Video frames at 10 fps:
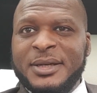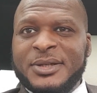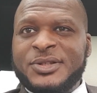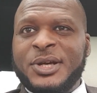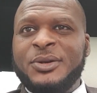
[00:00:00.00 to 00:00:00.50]

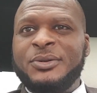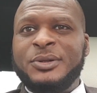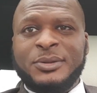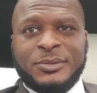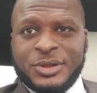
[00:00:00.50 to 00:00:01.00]
So
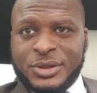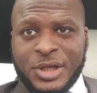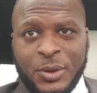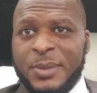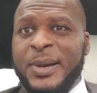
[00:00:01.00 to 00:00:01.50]

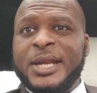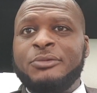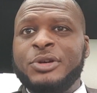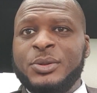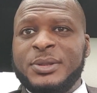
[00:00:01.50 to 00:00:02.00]
going by the
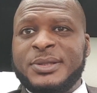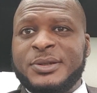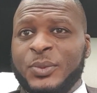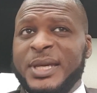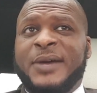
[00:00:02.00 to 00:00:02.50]
rules,
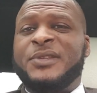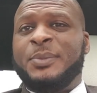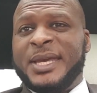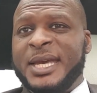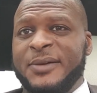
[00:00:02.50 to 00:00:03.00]
we have to
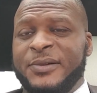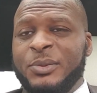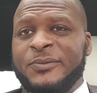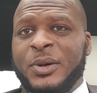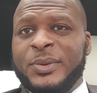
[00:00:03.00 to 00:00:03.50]
be careful
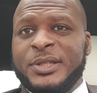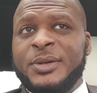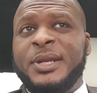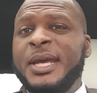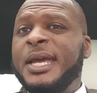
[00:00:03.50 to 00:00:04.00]
with what we're doing.